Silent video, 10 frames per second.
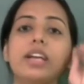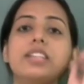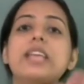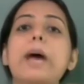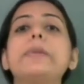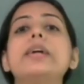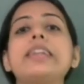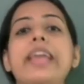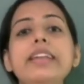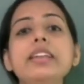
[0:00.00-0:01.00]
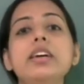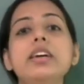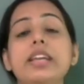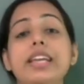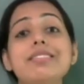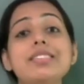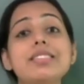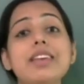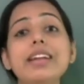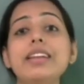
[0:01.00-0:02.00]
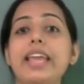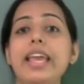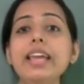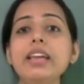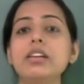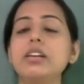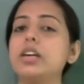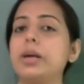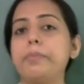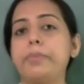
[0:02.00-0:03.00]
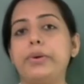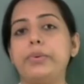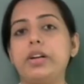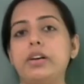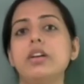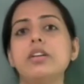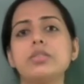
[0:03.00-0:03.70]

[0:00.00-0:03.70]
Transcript: chapter 10, Inside a Computer.